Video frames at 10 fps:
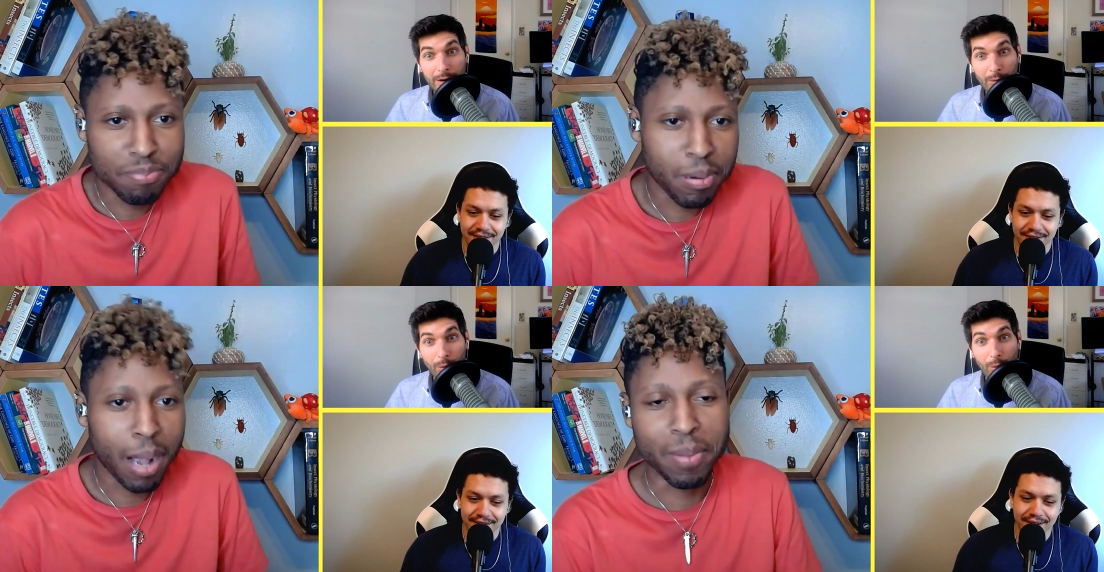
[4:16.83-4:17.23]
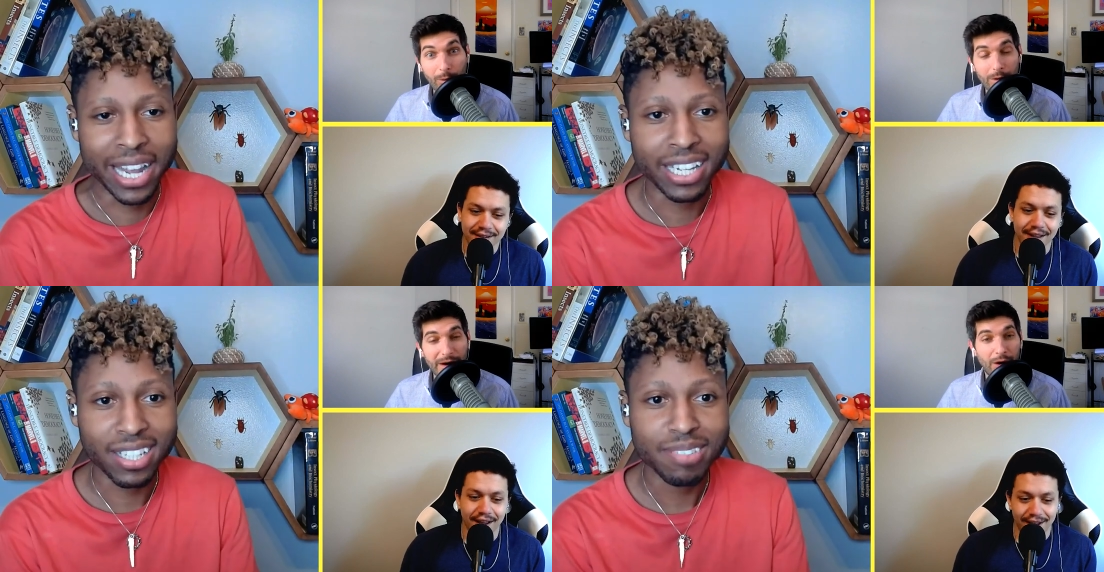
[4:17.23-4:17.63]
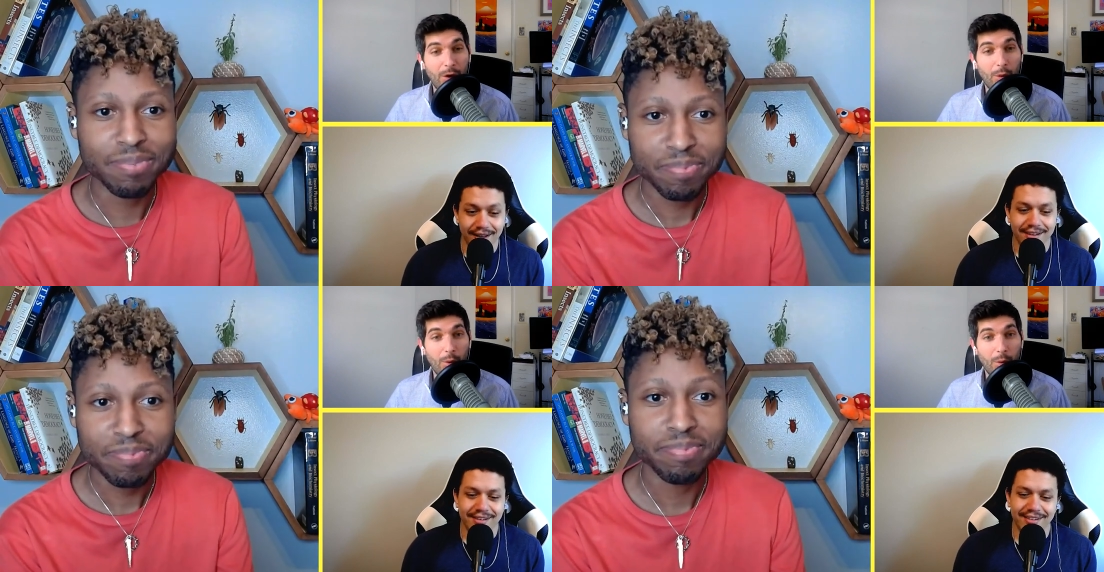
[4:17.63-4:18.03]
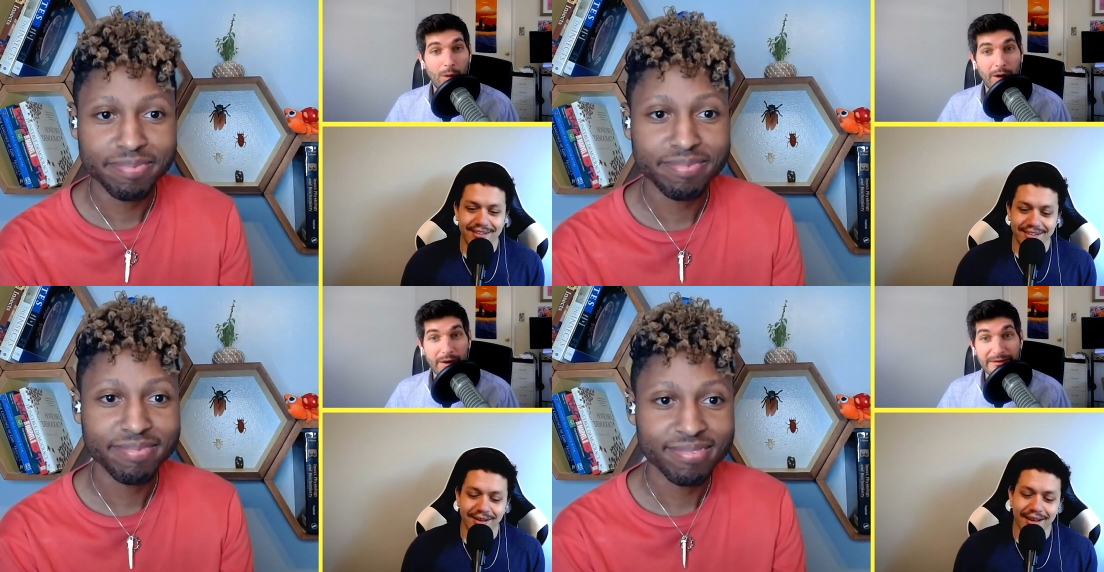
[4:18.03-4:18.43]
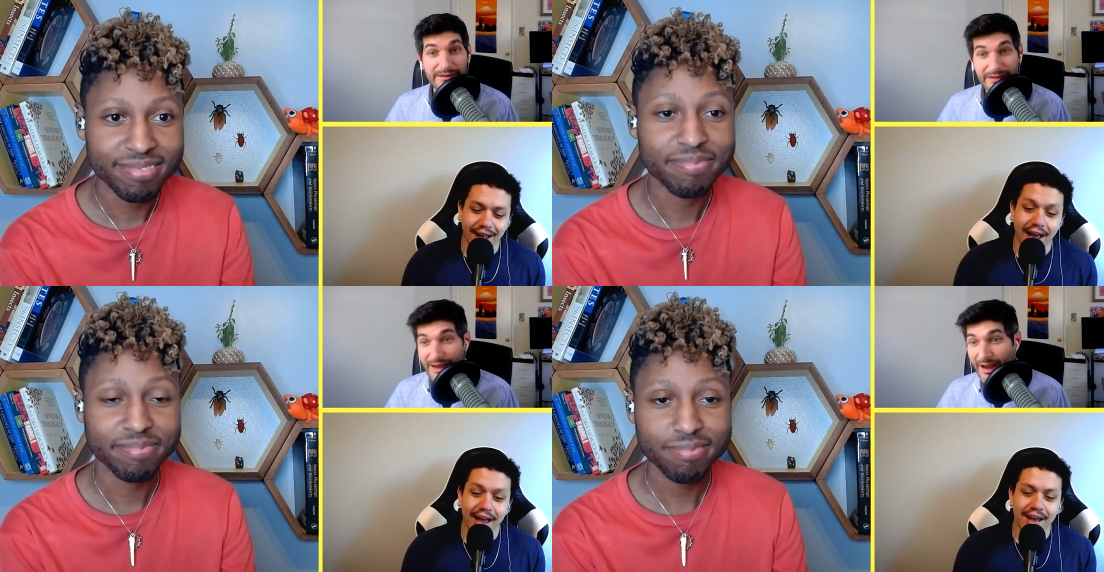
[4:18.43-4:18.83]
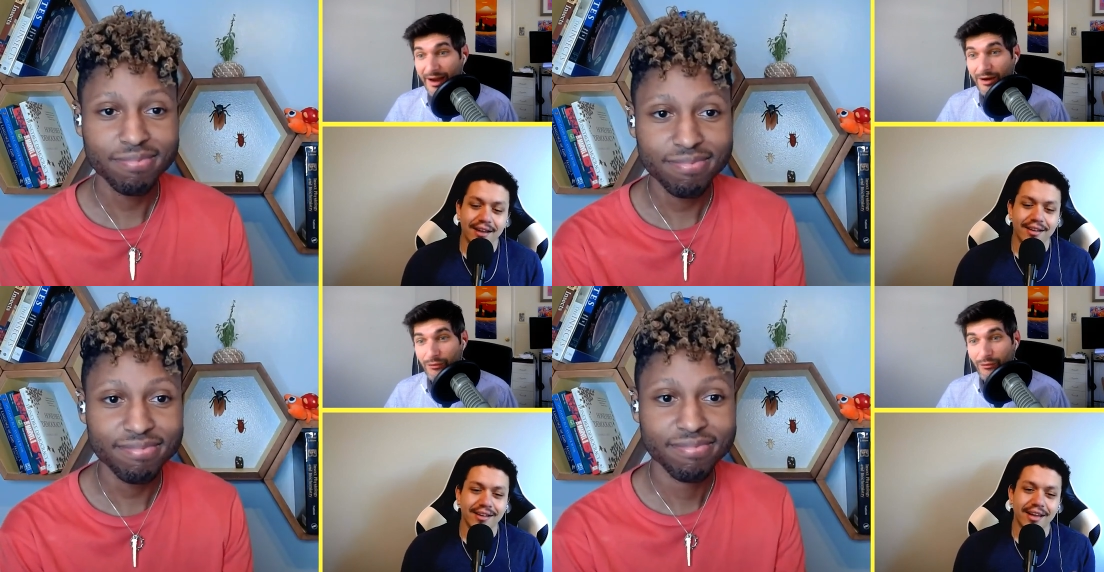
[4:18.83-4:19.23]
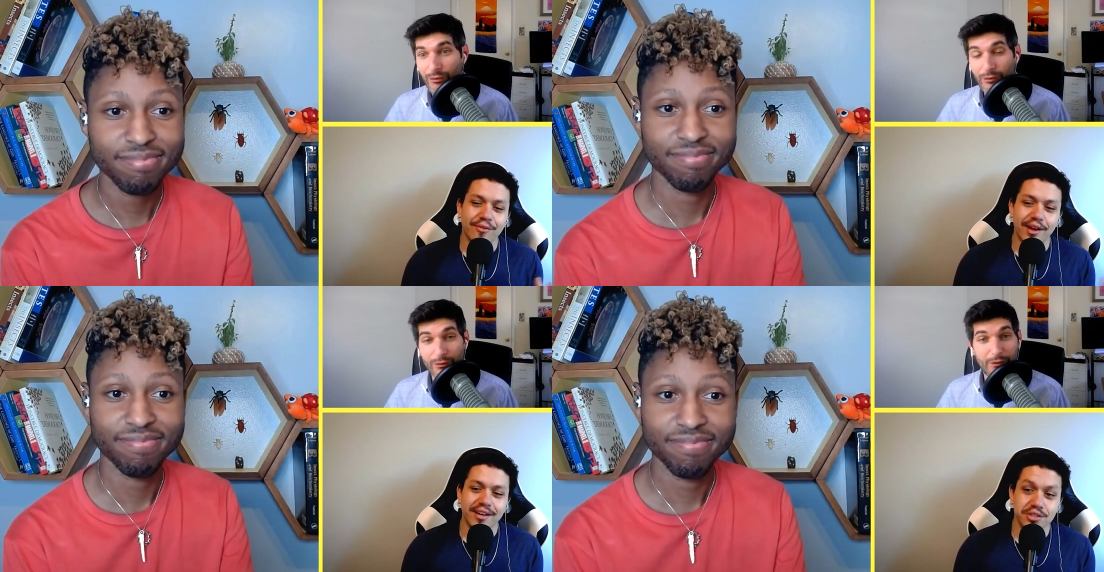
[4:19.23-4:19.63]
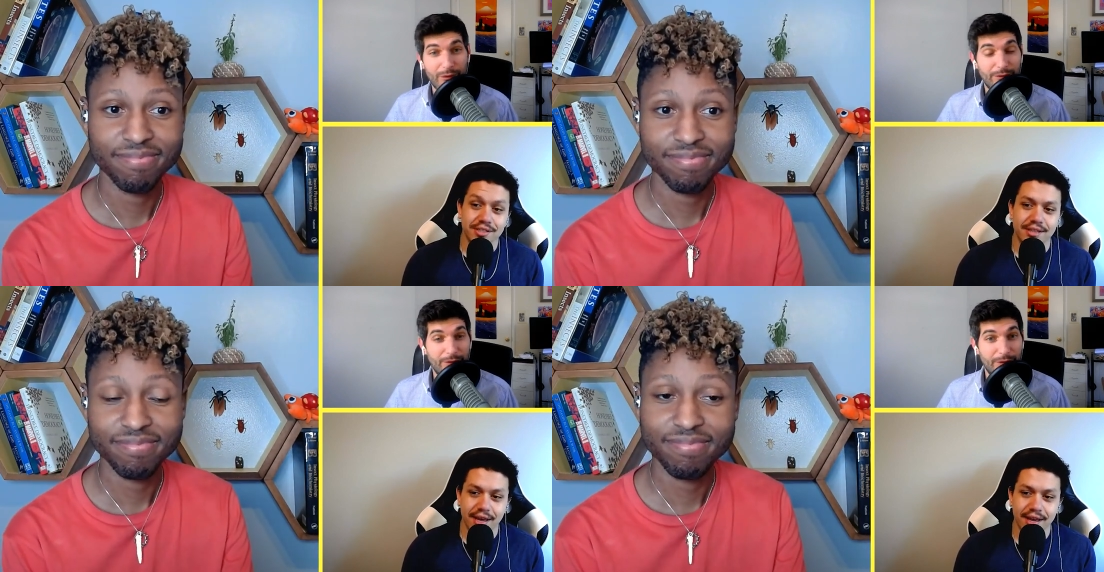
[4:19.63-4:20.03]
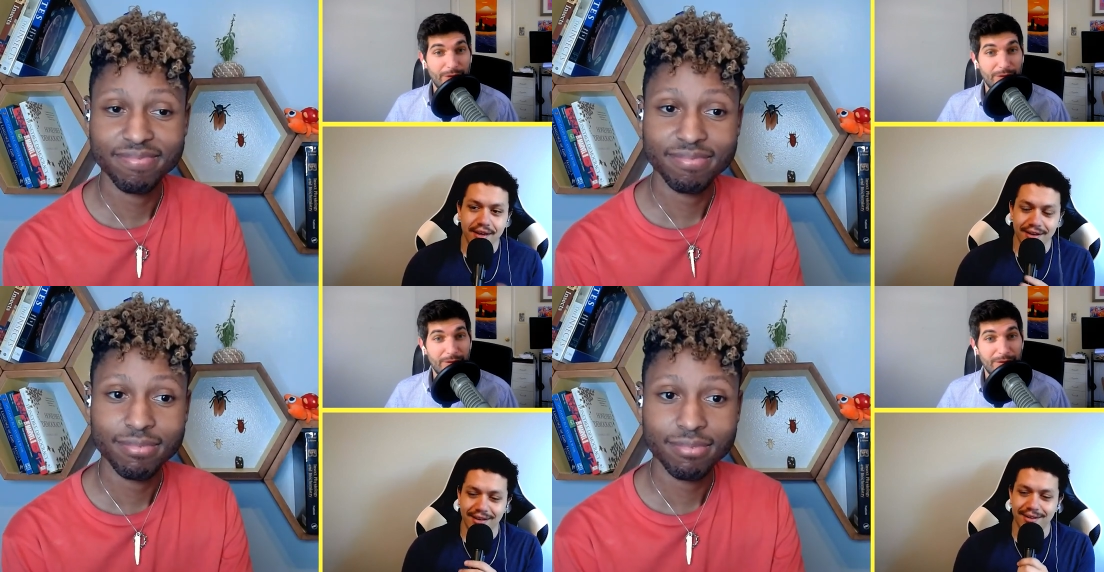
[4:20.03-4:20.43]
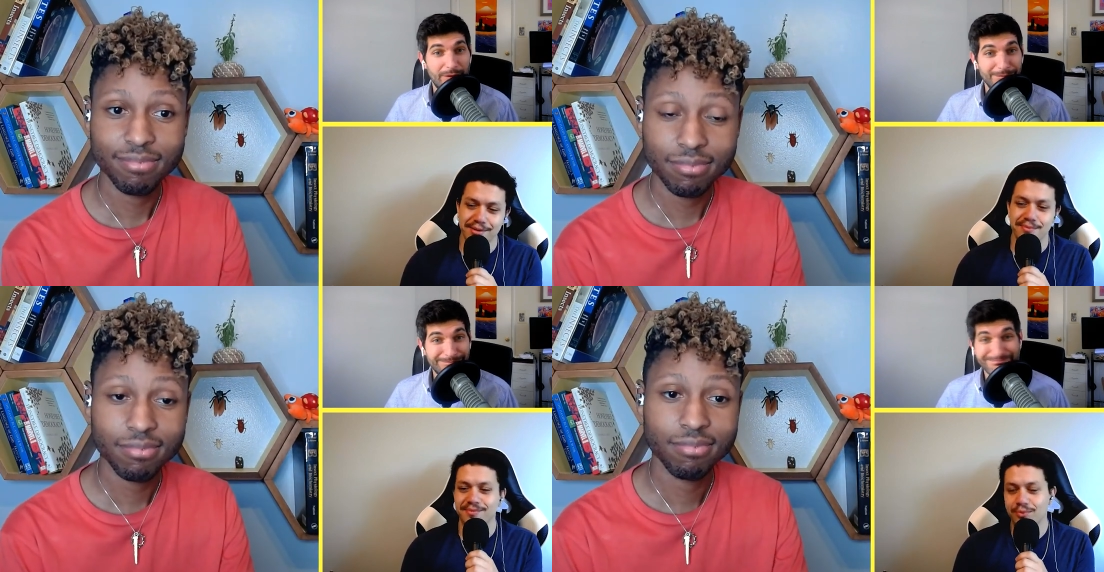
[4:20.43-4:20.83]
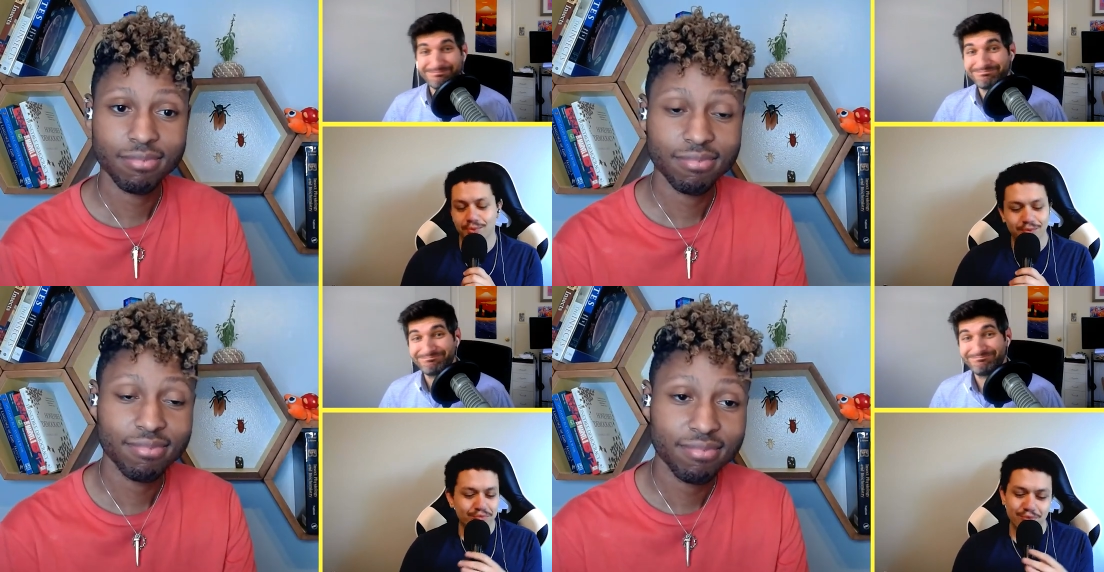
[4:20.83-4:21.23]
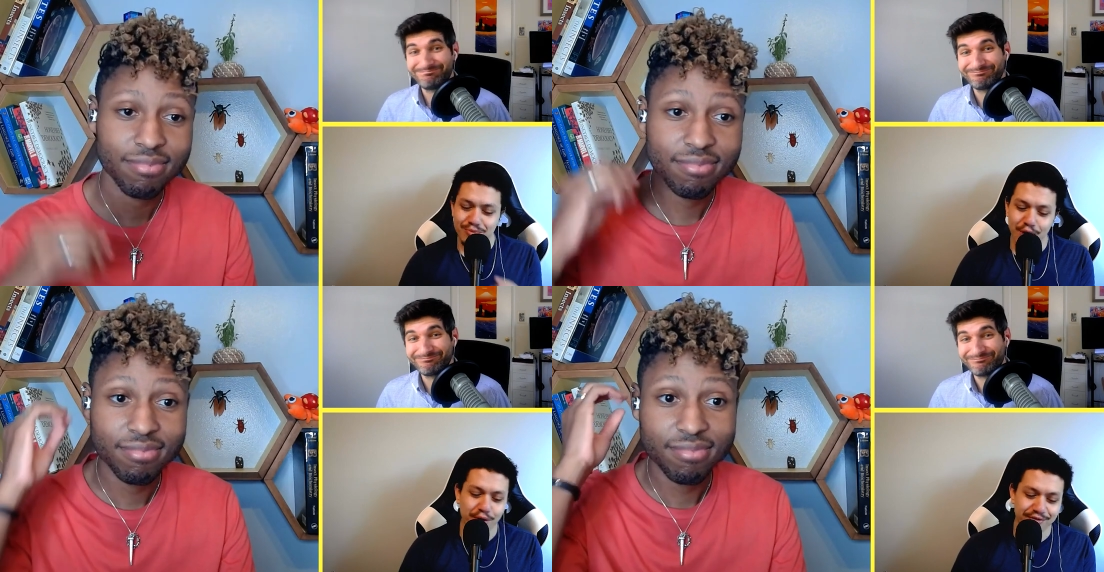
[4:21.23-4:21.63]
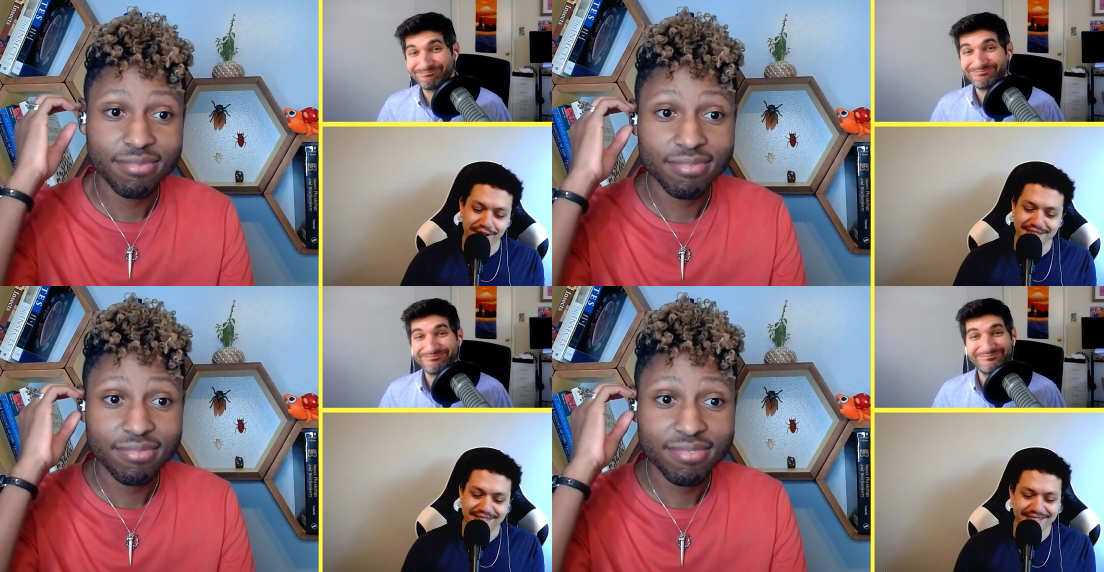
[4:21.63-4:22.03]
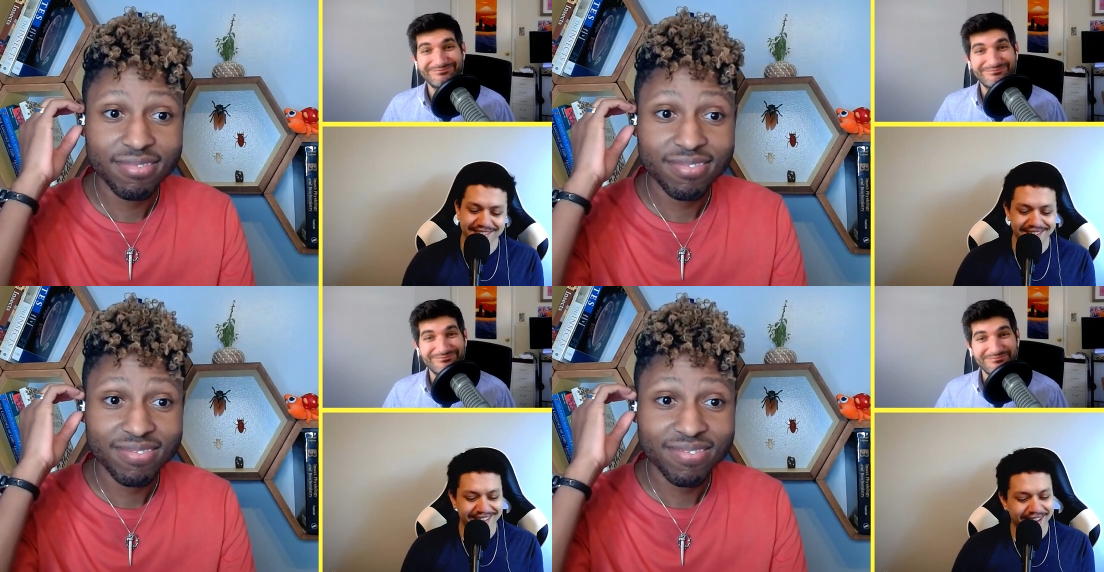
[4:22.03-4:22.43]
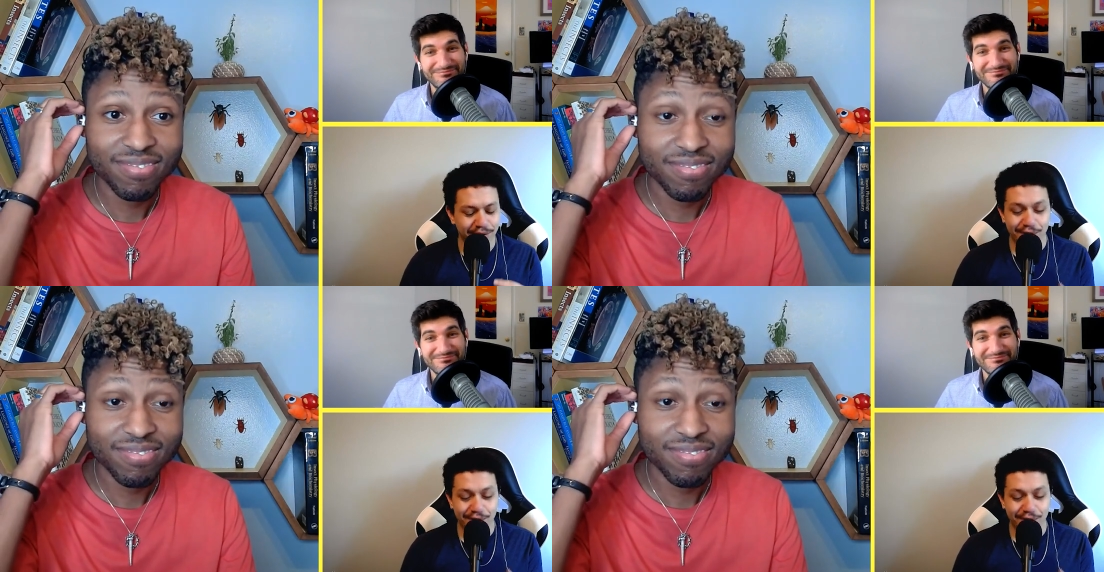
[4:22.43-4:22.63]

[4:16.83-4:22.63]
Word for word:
Speaker 1: problematic. Whoa, yeah. I,
Speaker 2: if I could just say, um, no offense, and